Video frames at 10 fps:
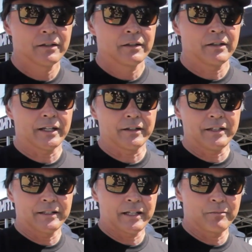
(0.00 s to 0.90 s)
You got a
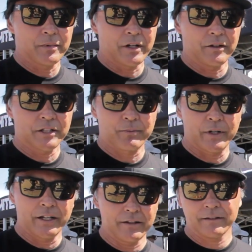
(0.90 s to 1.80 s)
detent ball, a
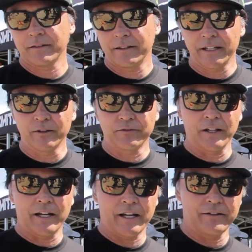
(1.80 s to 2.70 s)
spring, they go
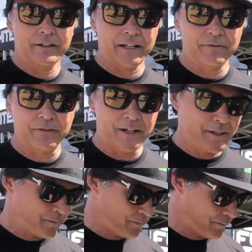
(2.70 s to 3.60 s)
flying, you can't find
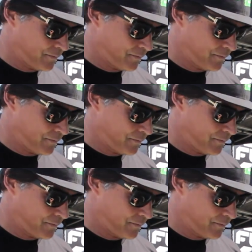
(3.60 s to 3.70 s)
them,